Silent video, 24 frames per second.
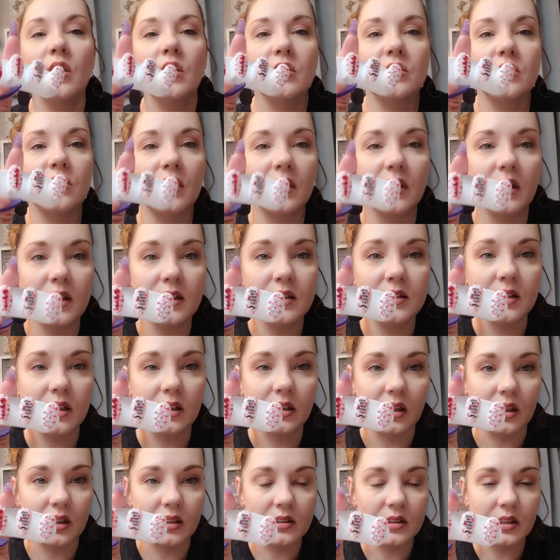So like I
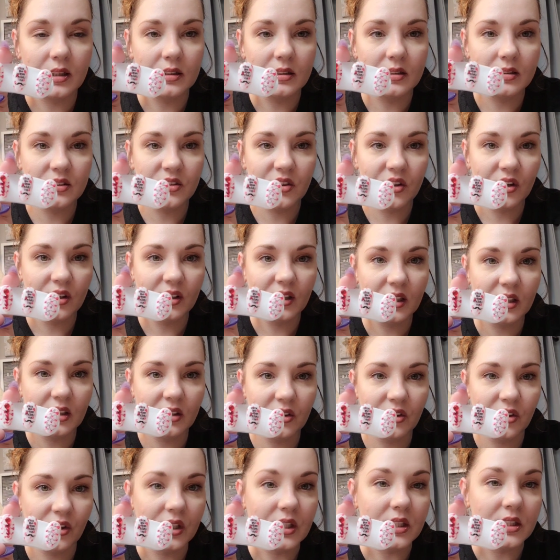said, guys, it's not like
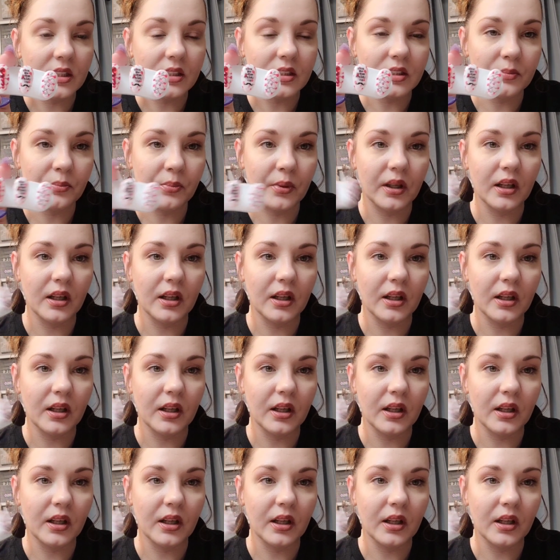the craziest,